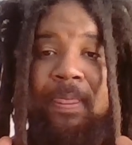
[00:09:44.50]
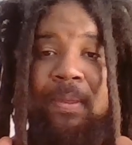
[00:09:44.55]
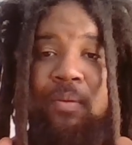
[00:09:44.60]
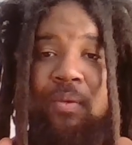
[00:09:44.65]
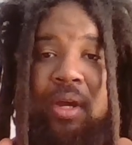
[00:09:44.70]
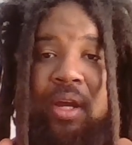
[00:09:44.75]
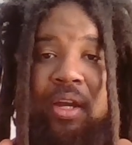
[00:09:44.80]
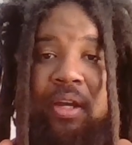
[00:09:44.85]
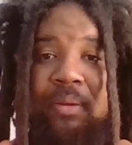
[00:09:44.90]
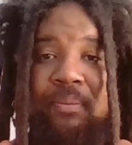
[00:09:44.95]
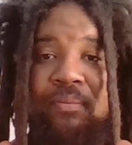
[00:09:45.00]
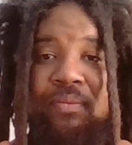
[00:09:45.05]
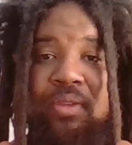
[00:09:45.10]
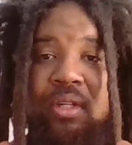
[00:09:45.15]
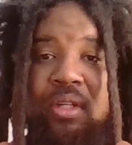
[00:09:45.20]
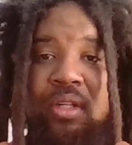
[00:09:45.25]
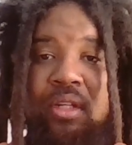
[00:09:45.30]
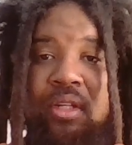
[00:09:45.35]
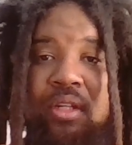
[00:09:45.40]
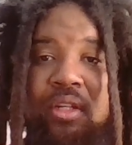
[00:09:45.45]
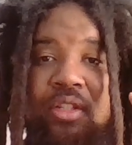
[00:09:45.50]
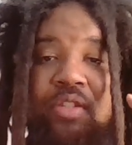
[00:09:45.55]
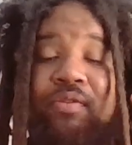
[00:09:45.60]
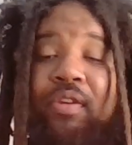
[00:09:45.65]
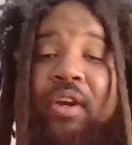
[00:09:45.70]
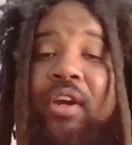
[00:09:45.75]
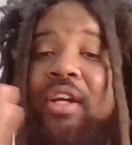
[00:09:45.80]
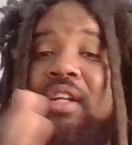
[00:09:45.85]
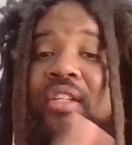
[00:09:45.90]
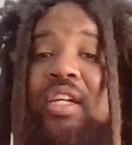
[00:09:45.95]
right? This is
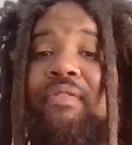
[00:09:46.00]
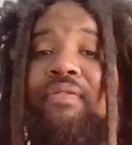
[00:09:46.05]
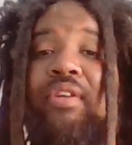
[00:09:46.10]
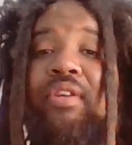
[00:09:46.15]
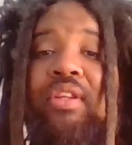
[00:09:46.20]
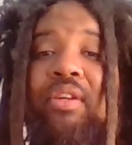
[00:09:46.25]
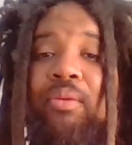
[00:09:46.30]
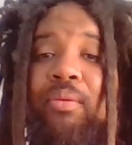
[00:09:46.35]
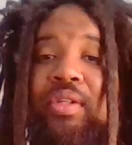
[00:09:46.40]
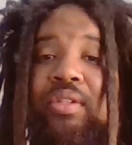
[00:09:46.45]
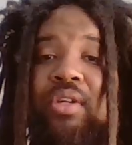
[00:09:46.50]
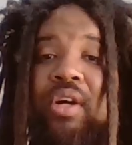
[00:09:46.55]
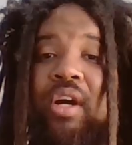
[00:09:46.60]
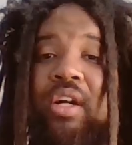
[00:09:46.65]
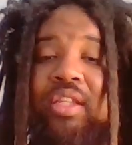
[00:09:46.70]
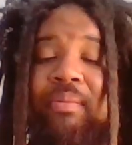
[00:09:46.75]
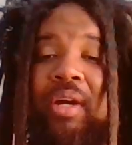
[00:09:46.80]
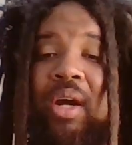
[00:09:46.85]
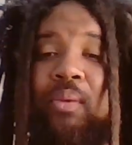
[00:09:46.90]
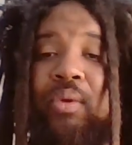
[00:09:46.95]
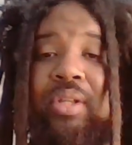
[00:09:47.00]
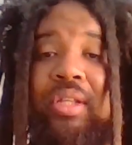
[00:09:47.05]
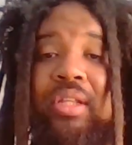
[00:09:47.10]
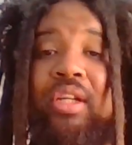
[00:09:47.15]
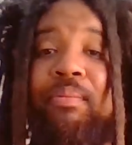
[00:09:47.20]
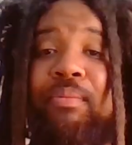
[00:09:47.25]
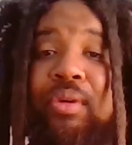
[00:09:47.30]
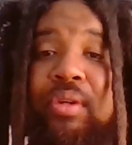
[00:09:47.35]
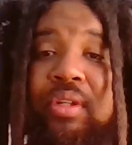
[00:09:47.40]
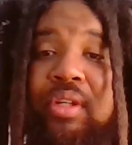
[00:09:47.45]
very different than when we talked about with
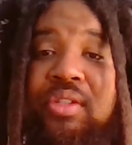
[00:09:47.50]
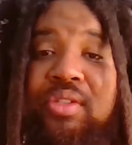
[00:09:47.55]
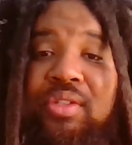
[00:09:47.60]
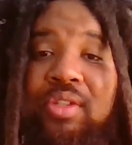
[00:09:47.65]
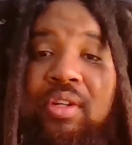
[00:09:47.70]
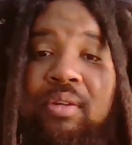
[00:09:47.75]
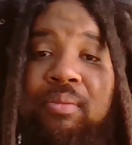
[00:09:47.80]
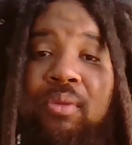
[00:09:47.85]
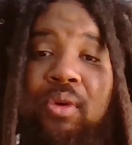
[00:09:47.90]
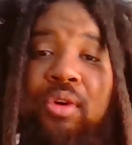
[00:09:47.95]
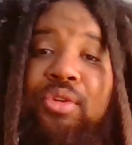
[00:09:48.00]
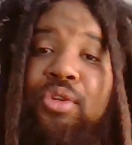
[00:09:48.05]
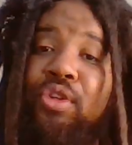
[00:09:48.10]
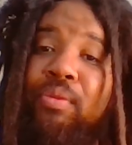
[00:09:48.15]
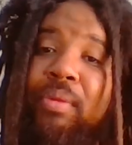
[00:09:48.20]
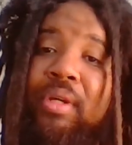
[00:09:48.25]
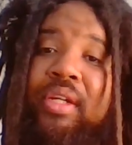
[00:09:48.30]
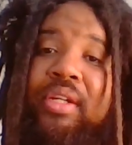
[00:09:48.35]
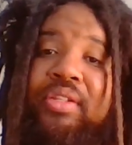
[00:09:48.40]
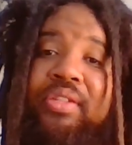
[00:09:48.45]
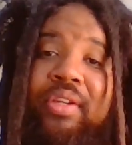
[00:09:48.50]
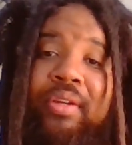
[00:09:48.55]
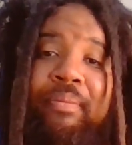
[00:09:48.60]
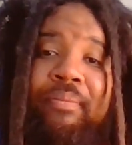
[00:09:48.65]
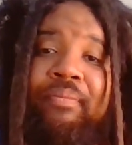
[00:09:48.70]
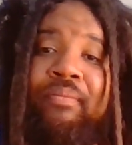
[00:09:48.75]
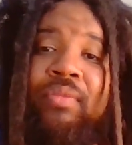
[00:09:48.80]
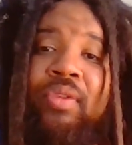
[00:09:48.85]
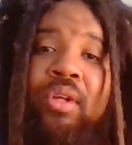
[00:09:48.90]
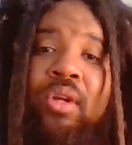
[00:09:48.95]
liberalism or
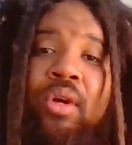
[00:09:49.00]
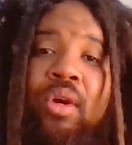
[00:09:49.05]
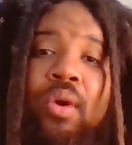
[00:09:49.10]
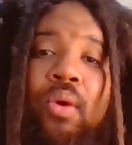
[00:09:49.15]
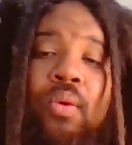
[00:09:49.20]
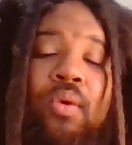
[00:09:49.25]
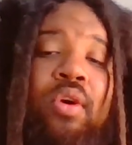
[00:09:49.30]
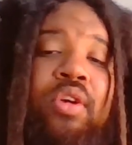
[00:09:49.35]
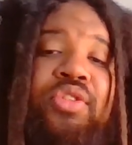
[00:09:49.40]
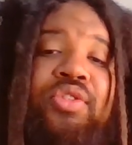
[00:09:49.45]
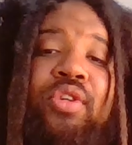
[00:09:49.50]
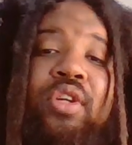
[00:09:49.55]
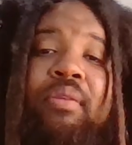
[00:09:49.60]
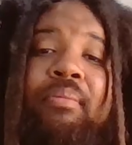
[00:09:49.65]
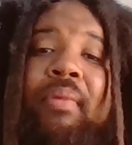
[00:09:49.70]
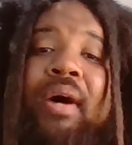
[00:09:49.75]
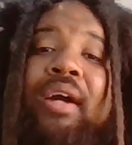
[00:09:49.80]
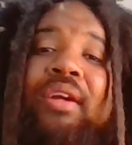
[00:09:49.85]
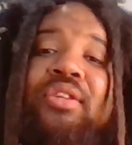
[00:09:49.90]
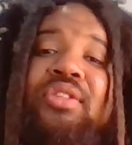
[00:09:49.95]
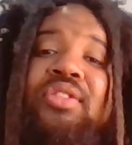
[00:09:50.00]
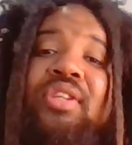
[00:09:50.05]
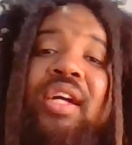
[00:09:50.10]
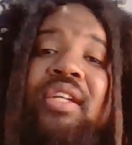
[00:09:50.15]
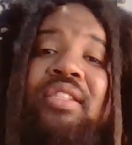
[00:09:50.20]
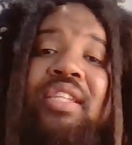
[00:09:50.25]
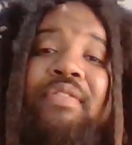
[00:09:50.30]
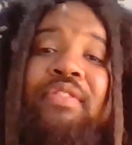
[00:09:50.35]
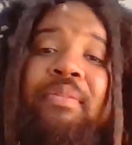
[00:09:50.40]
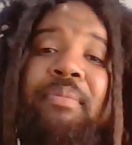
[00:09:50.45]
humanism or certain modern
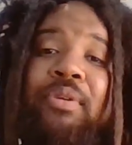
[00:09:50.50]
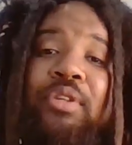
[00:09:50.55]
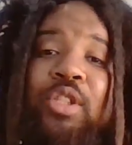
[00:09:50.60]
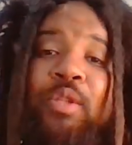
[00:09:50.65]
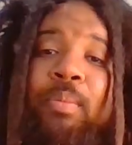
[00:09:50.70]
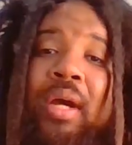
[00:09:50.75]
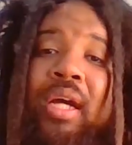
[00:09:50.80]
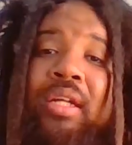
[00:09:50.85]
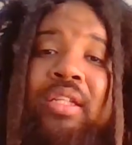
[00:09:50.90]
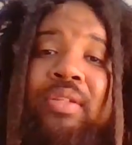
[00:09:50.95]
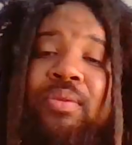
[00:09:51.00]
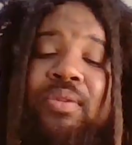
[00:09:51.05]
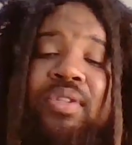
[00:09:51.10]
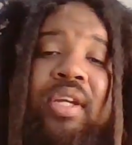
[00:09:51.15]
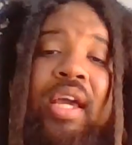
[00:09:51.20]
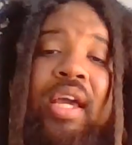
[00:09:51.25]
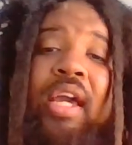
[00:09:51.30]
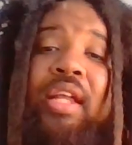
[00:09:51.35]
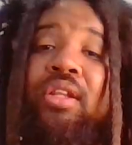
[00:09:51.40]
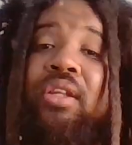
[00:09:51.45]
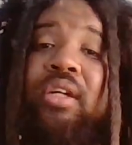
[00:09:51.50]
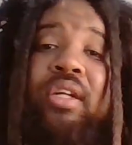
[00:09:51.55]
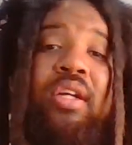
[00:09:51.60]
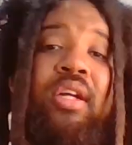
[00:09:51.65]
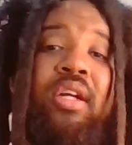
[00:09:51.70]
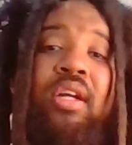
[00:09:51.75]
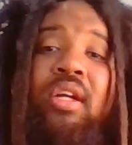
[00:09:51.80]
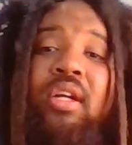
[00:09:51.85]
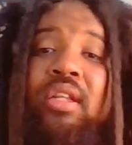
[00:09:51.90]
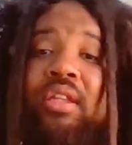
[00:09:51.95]
scientific perspectives will say, "Hey, look,
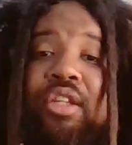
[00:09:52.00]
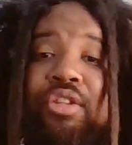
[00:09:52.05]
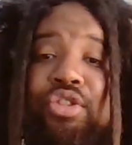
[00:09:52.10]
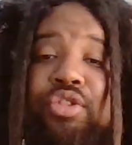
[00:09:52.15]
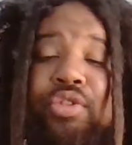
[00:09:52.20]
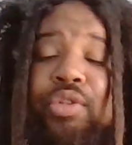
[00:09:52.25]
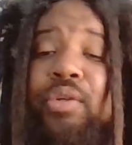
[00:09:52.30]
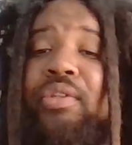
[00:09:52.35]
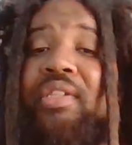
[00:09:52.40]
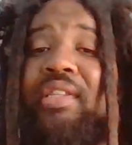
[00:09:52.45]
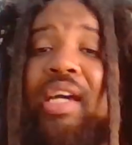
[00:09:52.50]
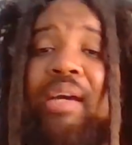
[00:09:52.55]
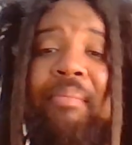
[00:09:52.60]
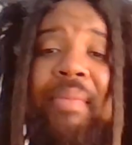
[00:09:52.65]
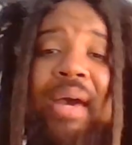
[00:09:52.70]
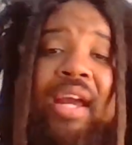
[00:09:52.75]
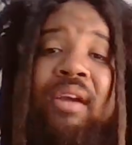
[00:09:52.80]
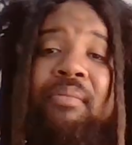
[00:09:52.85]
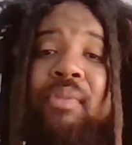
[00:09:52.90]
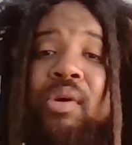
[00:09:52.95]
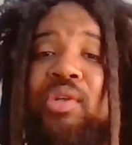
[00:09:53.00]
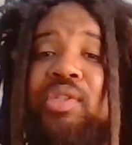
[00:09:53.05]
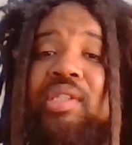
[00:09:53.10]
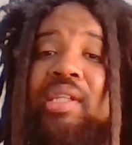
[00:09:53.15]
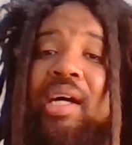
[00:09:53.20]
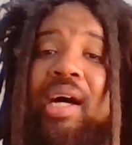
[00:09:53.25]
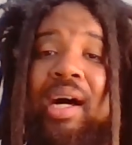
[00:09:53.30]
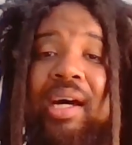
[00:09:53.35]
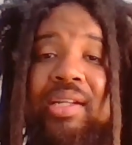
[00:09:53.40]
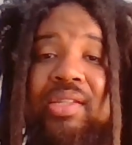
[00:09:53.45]
the truths that matter most
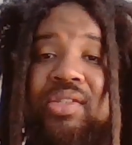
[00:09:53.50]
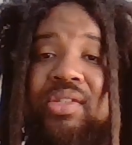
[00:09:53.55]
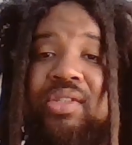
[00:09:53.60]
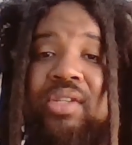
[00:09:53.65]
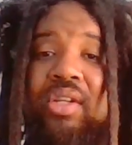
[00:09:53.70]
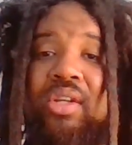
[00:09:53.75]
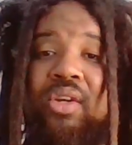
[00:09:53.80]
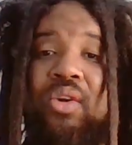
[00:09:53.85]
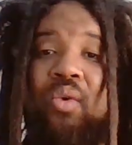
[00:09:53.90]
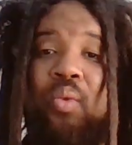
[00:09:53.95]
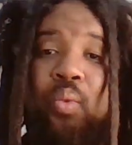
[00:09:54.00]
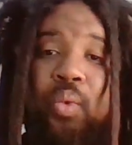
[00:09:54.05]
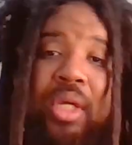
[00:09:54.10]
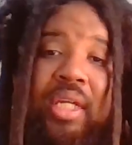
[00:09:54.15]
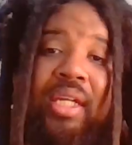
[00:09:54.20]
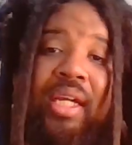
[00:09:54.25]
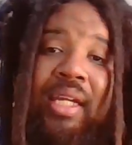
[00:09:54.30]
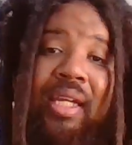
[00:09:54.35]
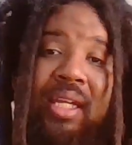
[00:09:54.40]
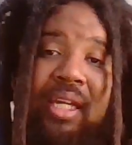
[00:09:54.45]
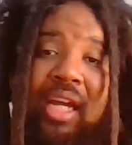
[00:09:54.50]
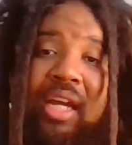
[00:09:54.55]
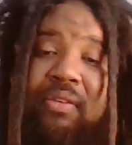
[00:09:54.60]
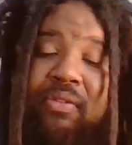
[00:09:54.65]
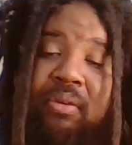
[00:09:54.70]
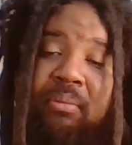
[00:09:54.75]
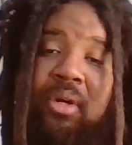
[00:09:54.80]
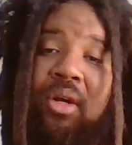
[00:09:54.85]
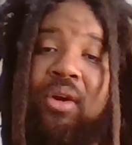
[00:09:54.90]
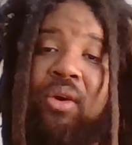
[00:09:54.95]
to us we can get
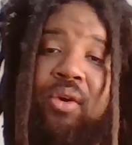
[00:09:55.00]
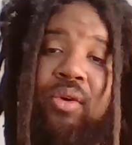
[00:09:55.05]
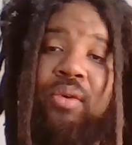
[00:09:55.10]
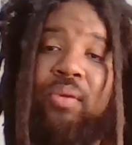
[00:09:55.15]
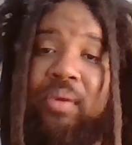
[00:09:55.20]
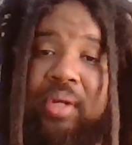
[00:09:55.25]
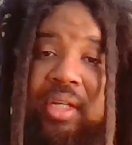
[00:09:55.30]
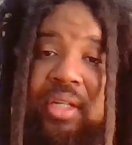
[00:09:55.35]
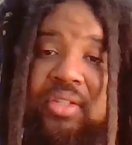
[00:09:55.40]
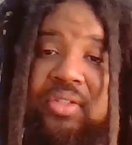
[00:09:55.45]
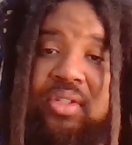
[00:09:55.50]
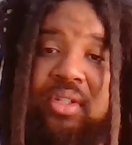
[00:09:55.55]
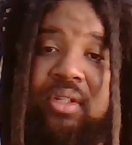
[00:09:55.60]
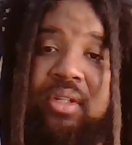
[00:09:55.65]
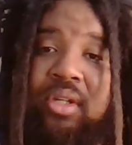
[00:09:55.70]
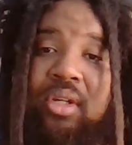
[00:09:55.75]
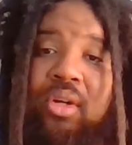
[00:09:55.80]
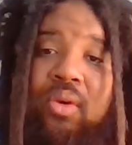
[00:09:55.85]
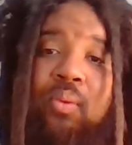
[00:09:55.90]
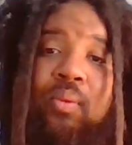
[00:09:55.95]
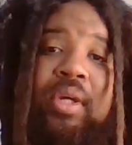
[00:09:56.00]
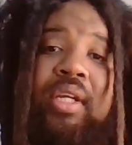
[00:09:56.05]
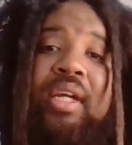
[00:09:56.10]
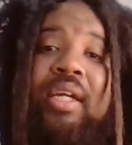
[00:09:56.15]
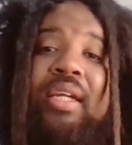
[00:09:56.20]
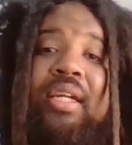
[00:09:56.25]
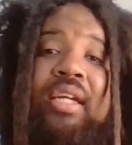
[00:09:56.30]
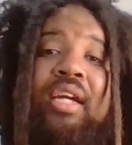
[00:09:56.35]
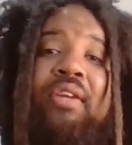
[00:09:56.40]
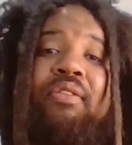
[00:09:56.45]
from our own reason. We
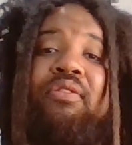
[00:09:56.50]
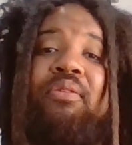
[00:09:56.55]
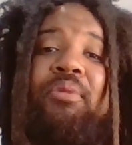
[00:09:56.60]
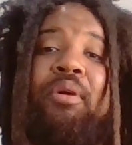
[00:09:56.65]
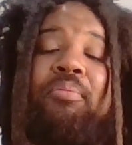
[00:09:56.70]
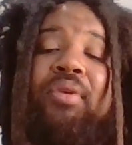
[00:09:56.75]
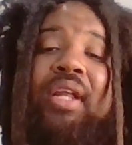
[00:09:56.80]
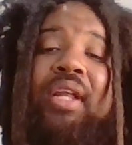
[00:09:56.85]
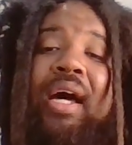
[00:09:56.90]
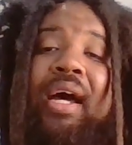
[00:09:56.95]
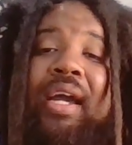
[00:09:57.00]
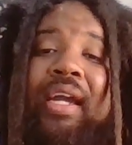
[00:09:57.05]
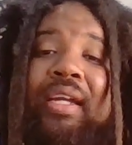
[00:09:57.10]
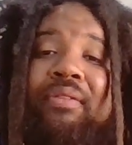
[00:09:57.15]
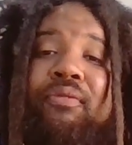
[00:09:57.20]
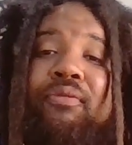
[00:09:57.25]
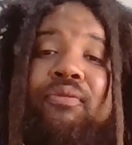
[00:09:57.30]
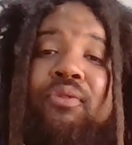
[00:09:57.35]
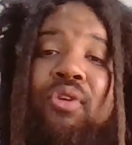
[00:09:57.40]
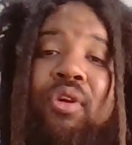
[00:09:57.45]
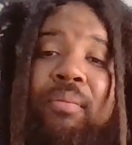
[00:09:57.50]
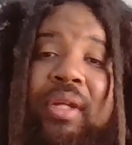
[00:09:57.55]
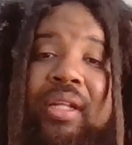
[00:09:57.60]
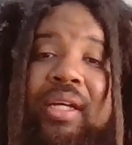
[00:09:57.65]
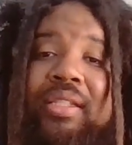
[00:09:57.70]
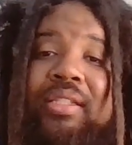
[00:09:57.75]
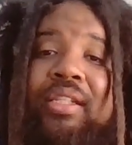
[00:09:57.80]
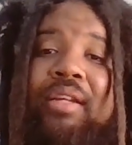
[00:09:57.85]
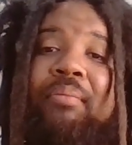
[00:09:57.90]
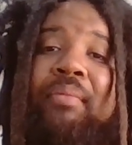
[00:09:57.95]
can get from applying
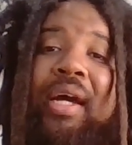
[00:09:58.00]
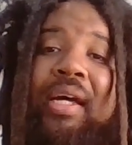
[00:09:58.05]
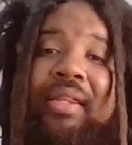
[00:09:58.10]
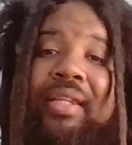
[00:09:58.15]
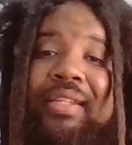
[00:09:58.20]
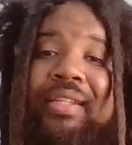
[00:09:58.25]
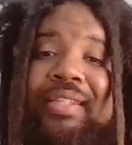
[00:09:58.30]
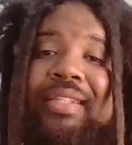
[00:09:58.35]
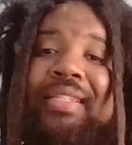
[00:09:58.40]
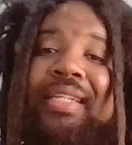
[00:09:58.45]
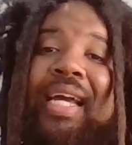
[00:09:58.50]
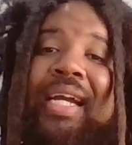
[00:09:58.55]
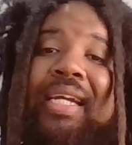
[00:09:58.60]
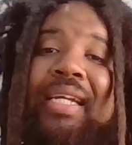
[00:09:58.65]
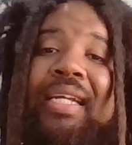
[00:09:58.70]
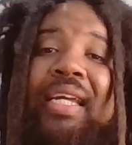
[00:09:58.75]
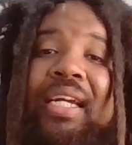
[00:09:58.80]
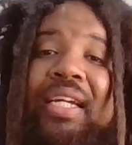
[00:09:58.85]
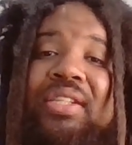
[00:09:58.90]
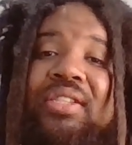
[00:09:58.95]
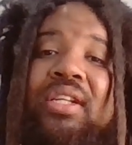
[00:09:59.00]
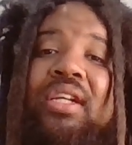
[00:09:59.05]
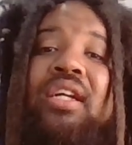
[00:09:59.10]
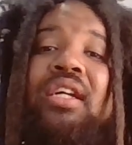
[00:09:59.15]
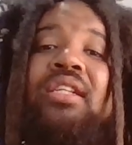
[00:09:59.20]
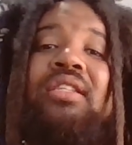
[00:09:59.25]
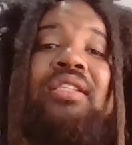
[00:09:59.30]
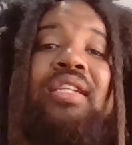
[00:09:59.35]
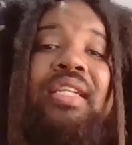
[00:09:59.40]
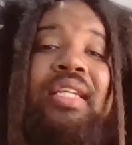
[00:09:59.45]
formulas and methods and techniques
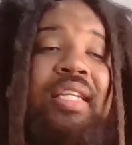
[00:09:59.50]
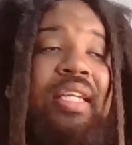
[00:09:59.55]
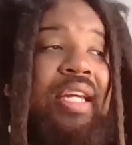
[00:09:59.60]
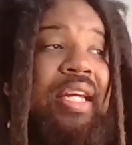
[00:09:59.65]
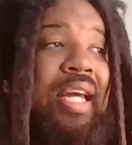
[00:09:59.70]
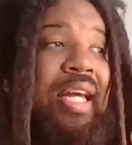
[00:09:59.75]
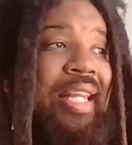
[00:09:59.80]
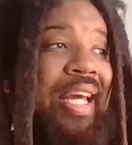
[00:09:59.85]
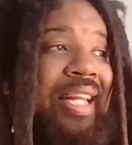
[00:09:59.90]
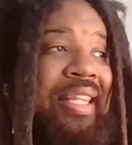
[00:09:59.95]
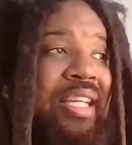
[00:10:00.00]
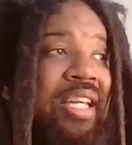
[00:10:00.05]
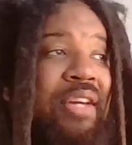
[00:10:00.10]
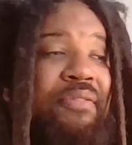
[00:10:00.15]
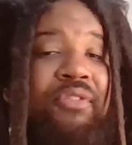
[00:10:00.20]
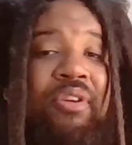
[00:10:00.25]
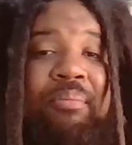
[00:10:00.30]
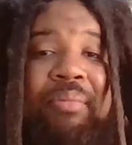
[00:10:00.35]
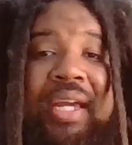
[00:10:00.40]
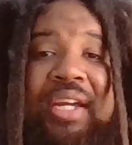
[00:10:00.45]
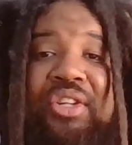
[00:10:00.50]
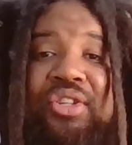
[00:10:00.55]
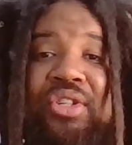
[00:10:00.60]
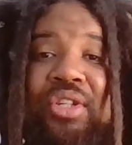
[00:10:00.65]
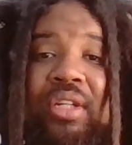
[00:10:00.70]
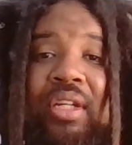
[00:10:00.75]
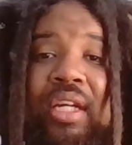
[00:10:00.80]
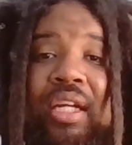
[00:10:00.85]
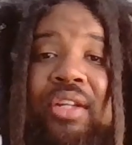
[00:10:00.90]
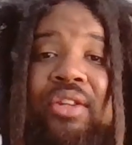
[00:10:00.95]
to get at the
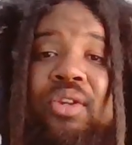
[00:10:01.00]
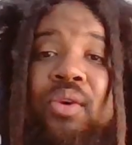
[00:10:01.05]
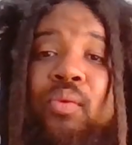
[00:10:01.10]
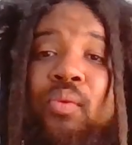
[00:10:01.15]
information in the